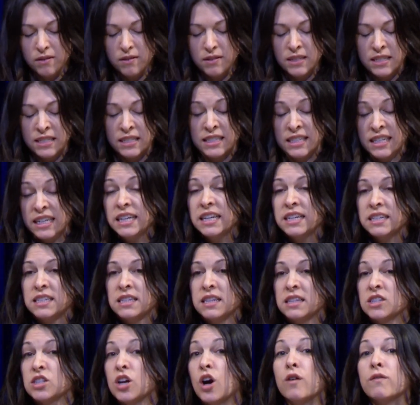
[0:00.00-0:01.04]
disease
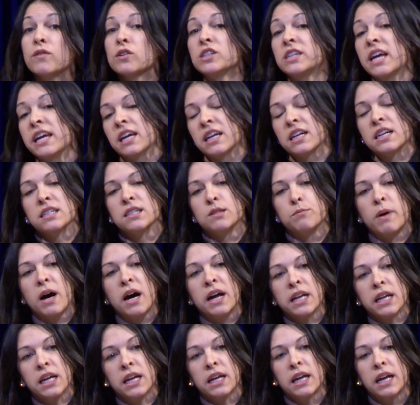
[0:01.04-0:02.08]
that's overtaken his
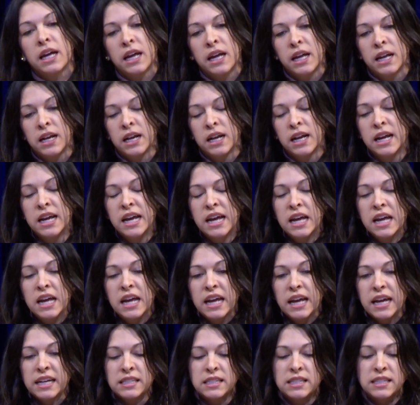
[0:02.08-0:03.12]
body. And
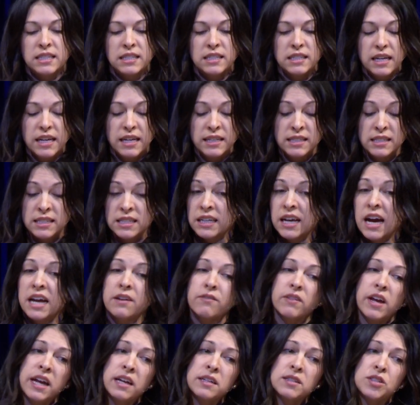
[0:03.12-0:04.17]
it's the kind
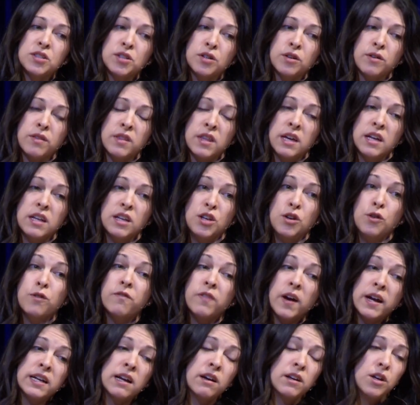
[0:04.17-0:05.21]
of cancer that you
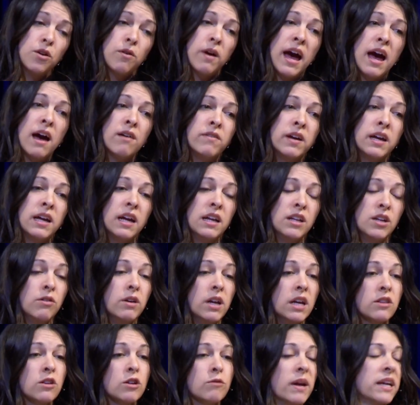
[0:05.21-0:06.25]
find out you have it, and you
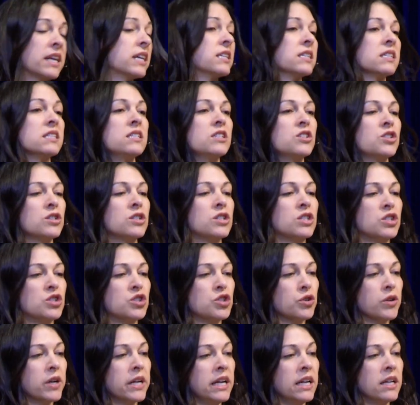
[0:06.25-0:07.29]
either make a decision to
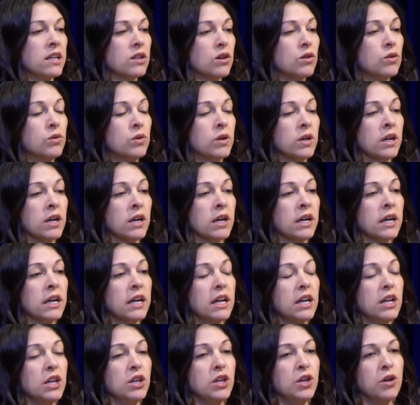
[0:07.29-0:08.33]
treat or
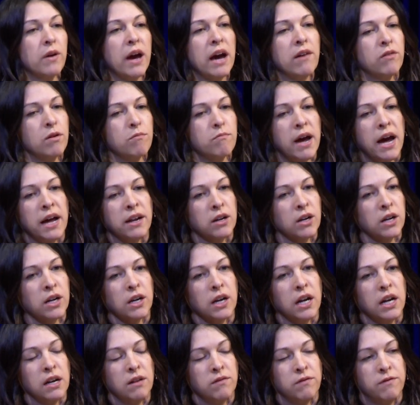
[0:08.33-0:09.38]
you have a
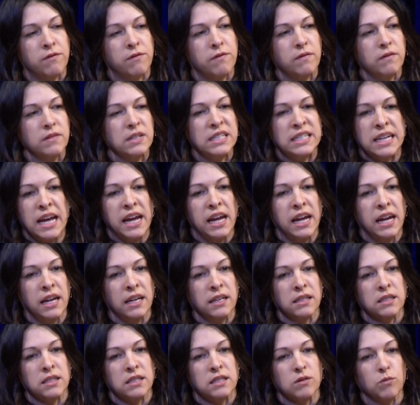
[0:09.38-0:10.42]
matter of
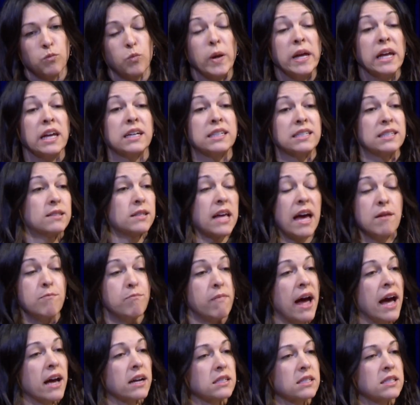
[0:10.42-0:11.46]
days, weeks at
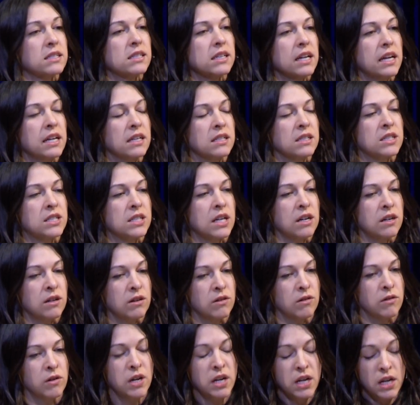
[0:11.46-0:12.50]
max. And
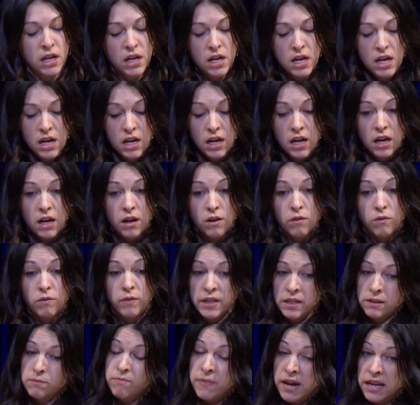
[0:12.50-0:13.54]
so we
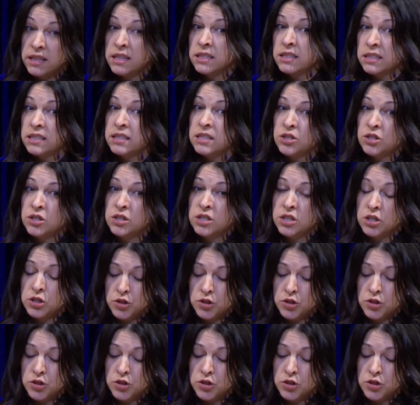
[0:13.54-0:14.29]
made the decision to